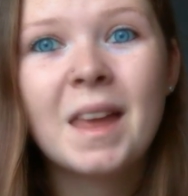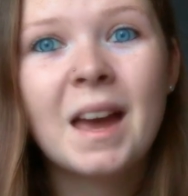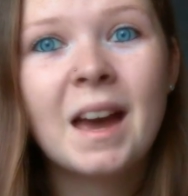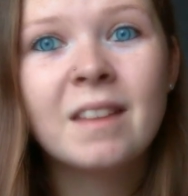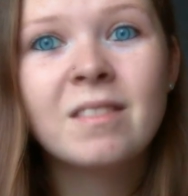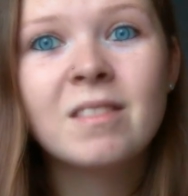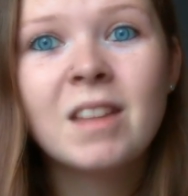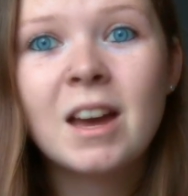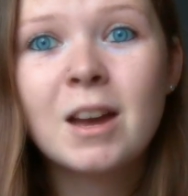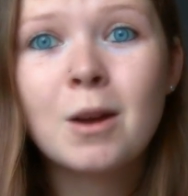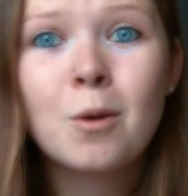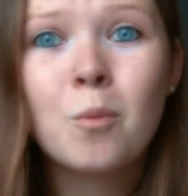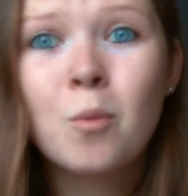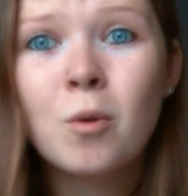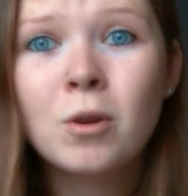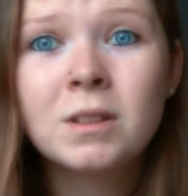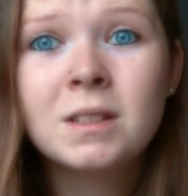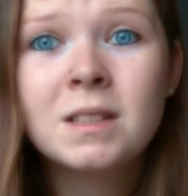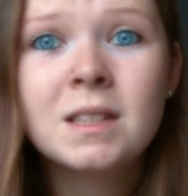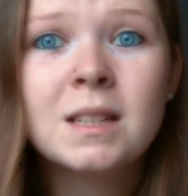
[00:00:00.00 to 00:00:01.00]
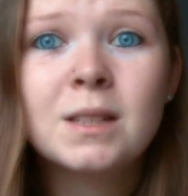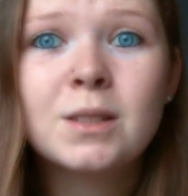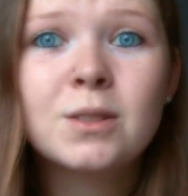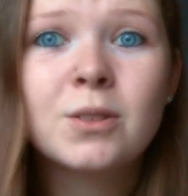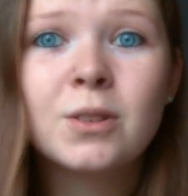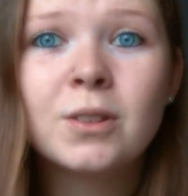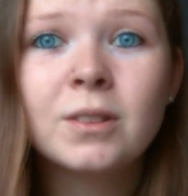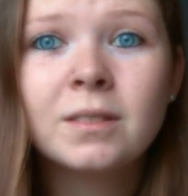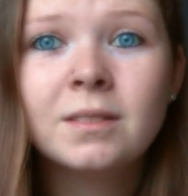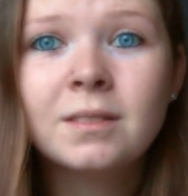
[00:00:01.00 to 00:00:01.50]
And like once it's
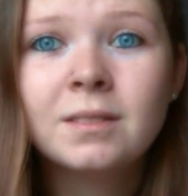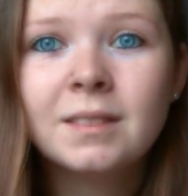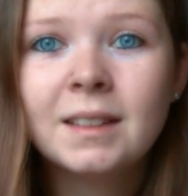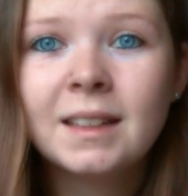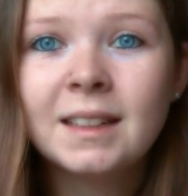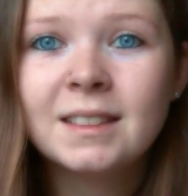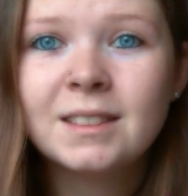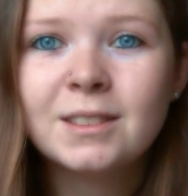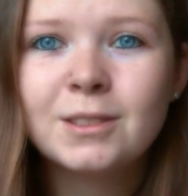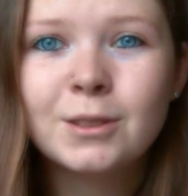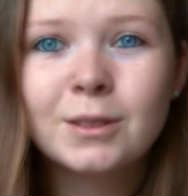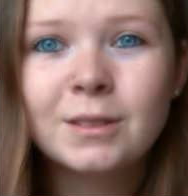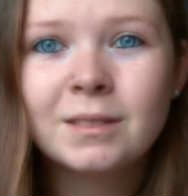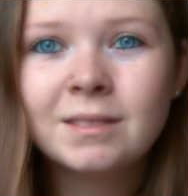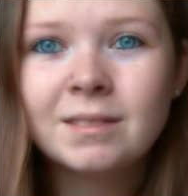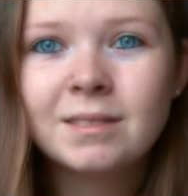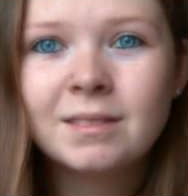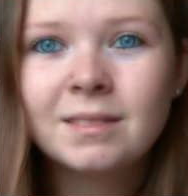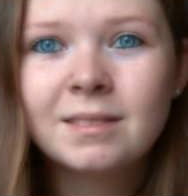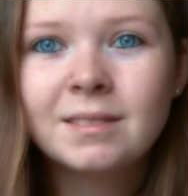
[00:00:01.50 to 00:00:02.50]
done, it's done.